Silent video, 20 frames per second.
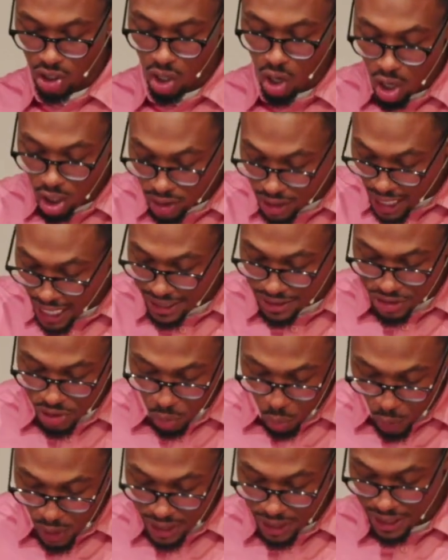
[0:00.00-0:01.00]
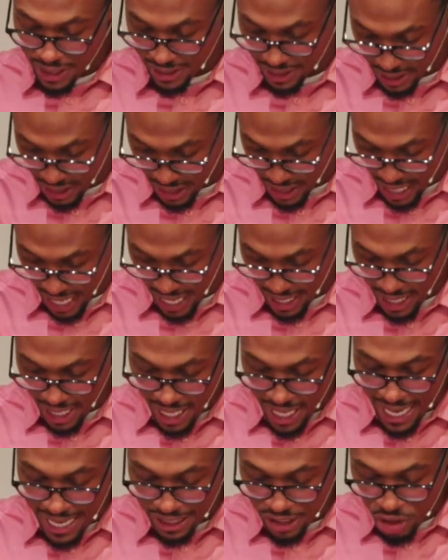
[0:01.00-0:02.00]
to call God to witness to
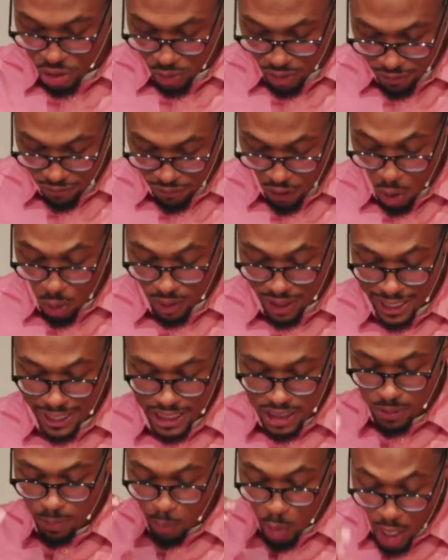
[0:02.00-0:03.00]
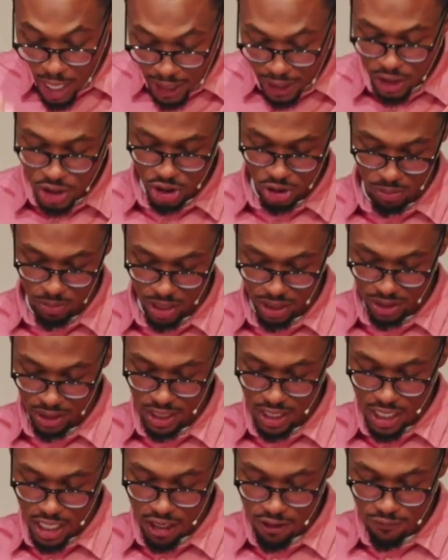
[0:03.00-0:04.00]
that, and to invoke his
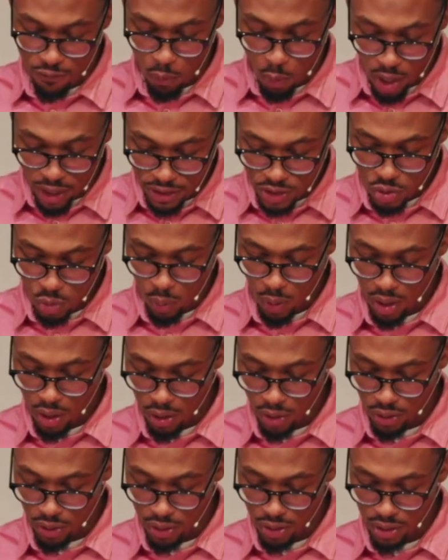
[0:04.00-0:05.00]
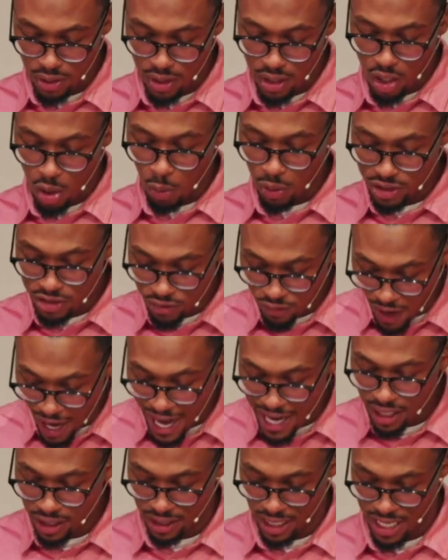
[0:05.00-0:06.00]
punishment if one's word was
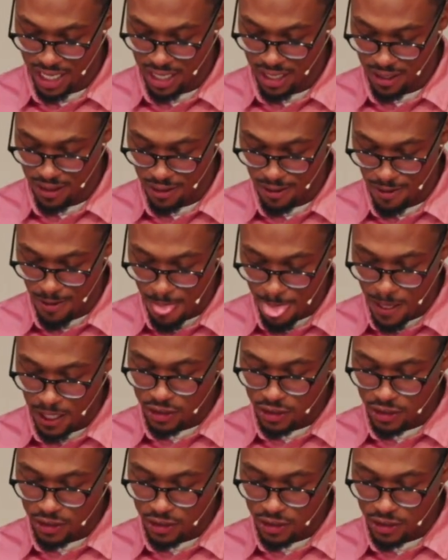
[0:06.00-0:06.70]
violated.